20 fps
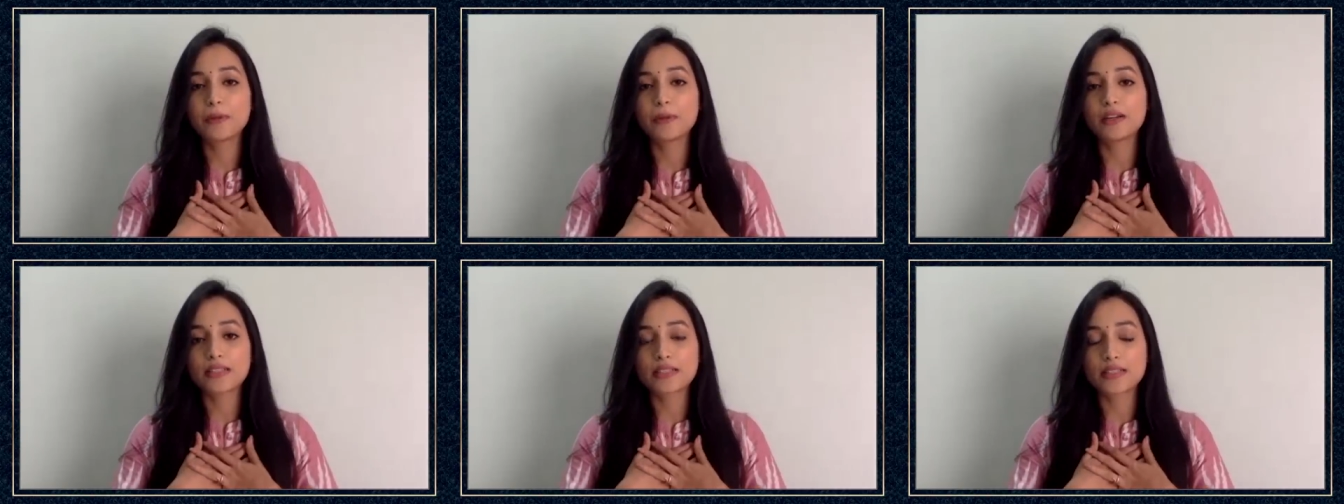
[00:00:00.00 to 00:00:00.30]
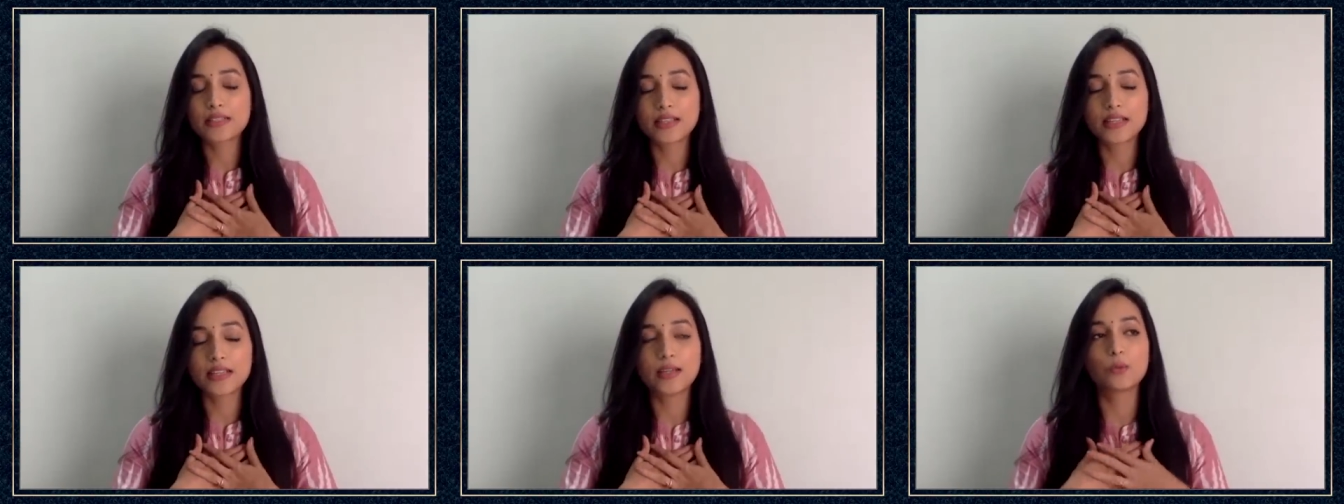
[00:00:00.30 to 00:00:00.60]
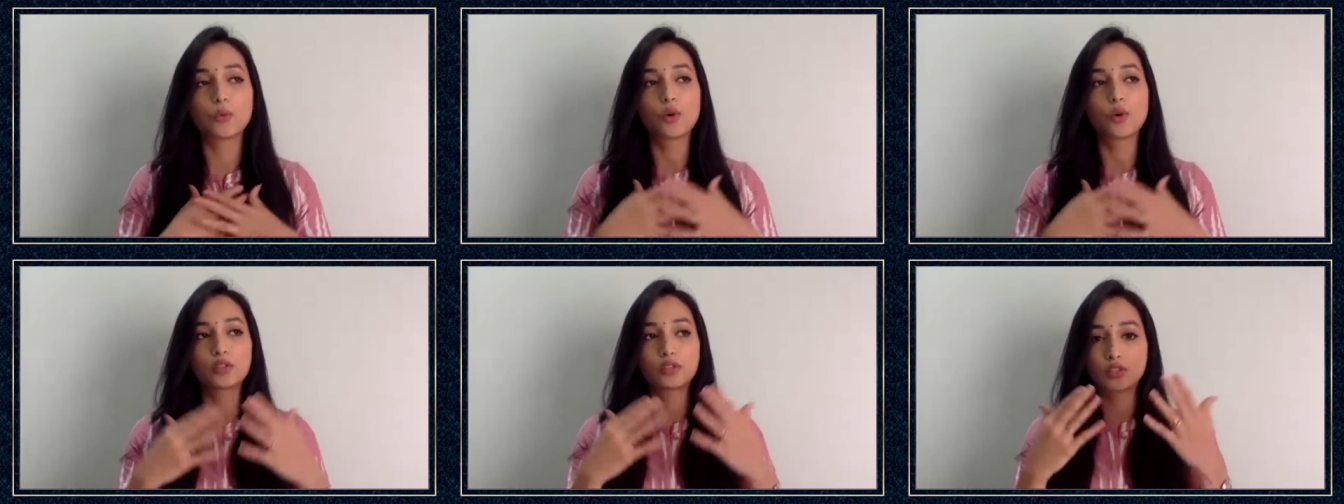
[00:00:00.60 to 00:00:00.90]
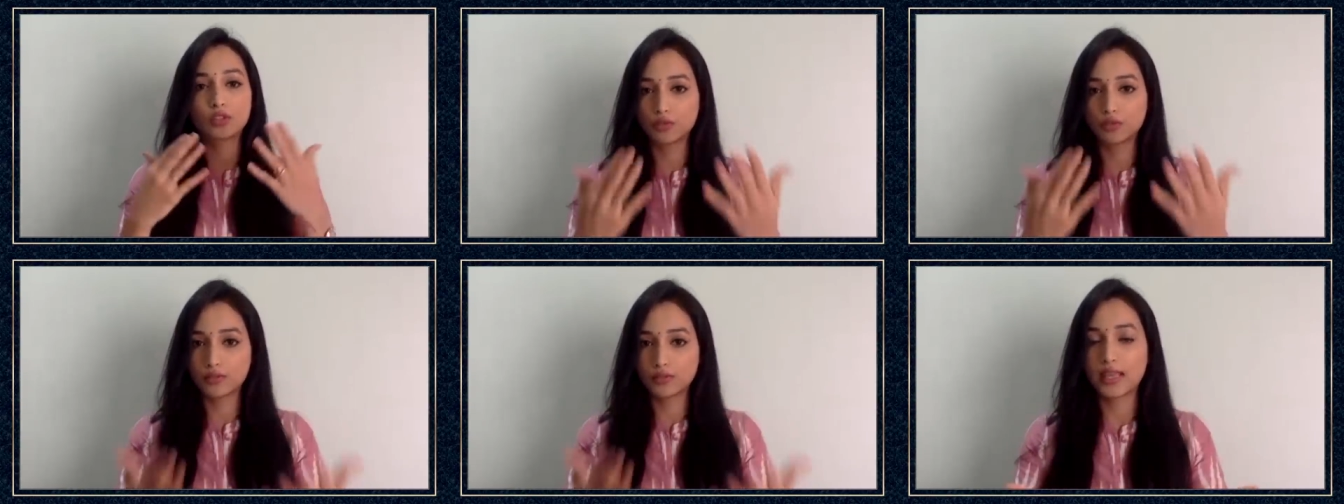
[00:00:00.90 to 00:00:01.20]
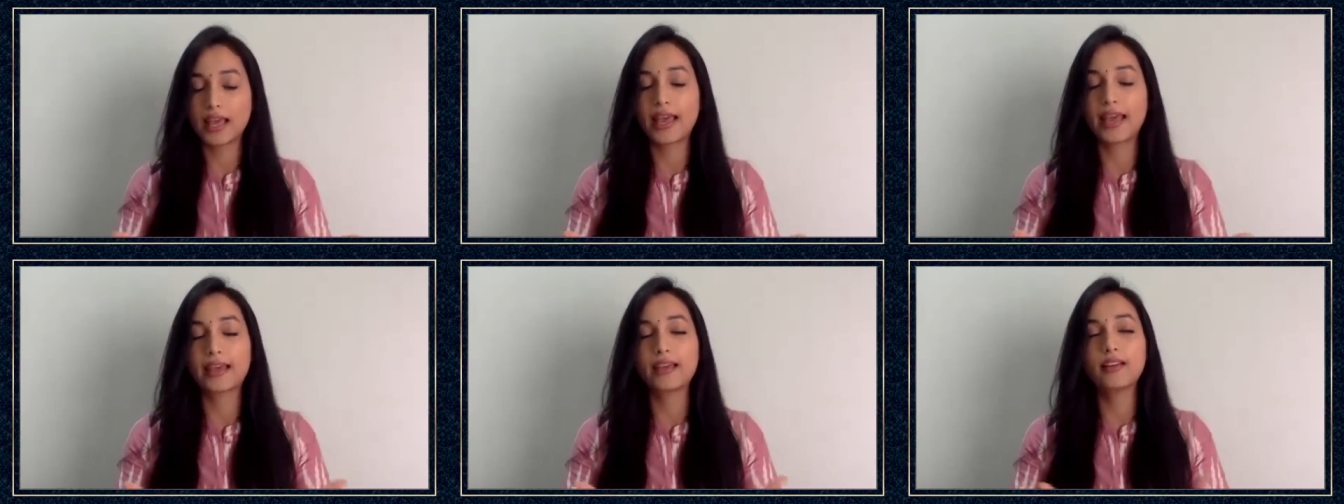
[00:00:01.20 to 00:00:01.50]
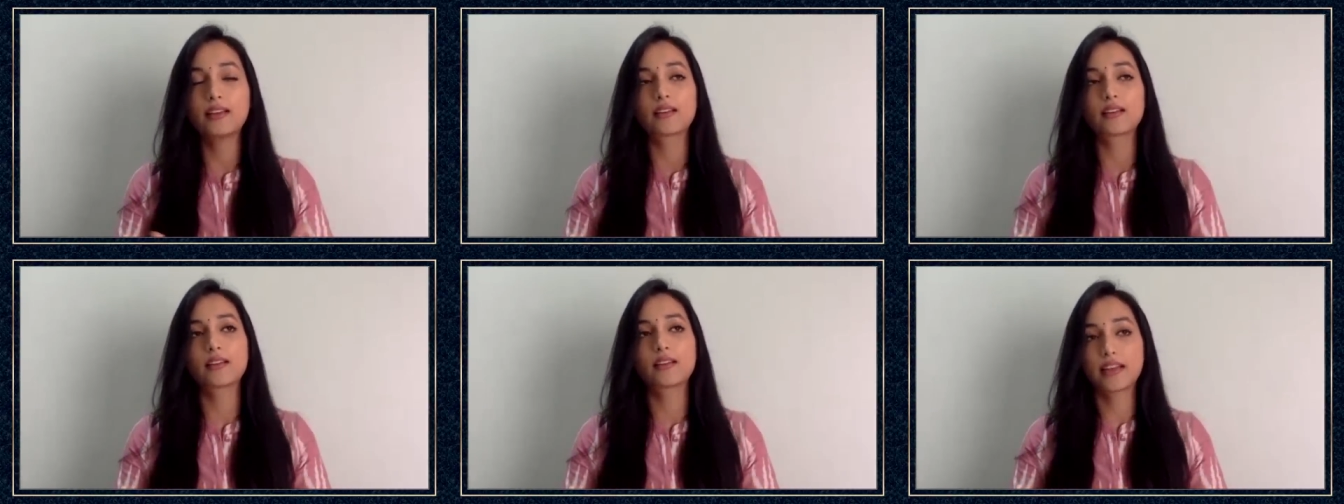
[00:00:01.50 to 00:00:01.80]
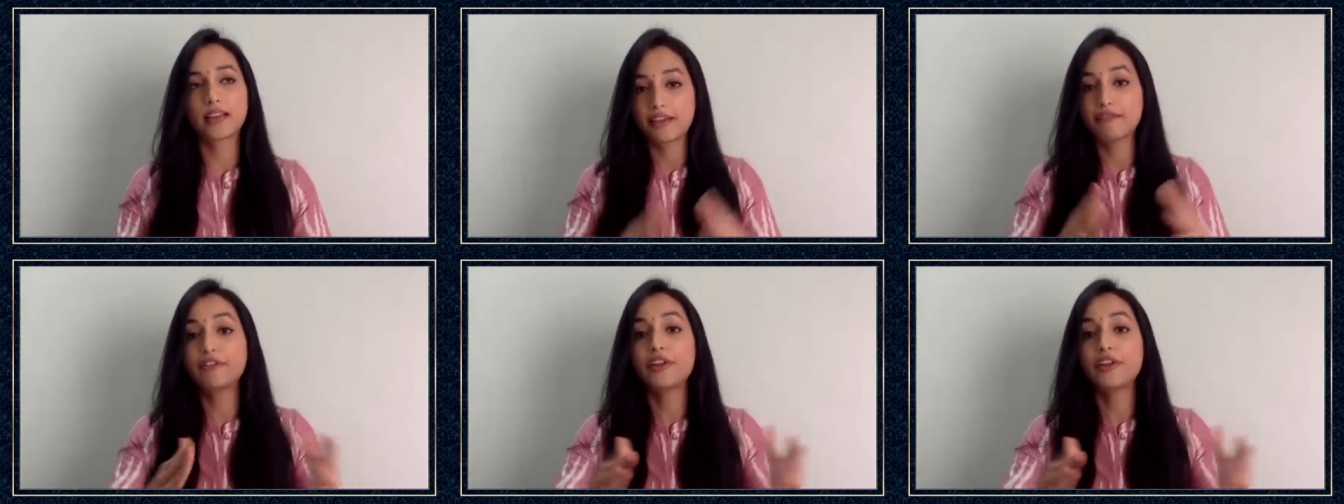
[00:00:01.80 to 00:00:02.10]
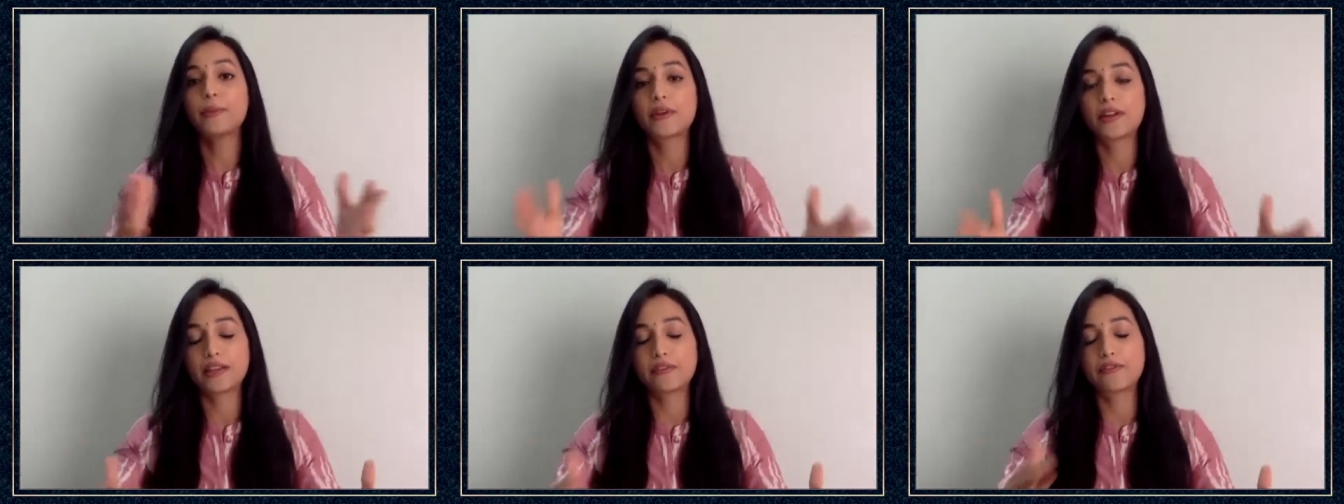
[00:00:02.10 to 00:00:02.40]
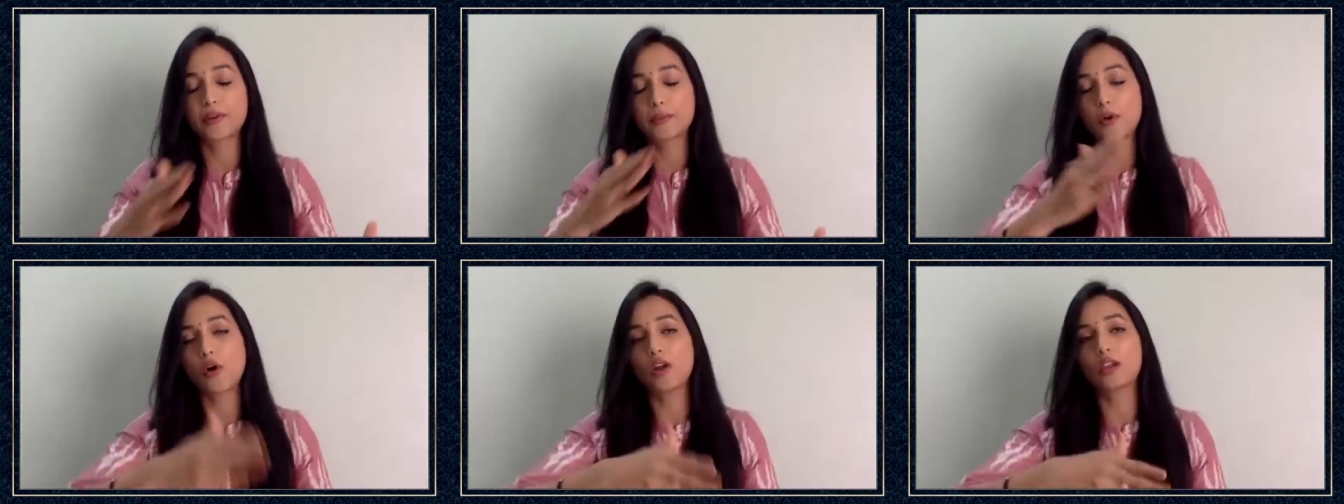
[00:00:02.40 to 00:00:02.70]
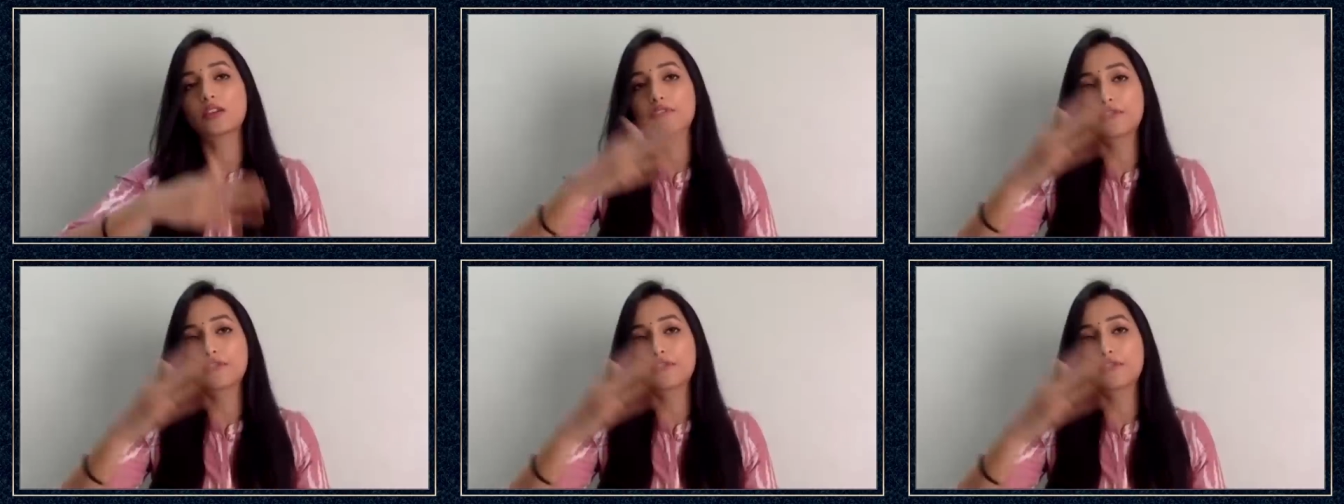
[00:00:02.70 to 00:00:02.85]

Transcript: personally want to thank everybody from all the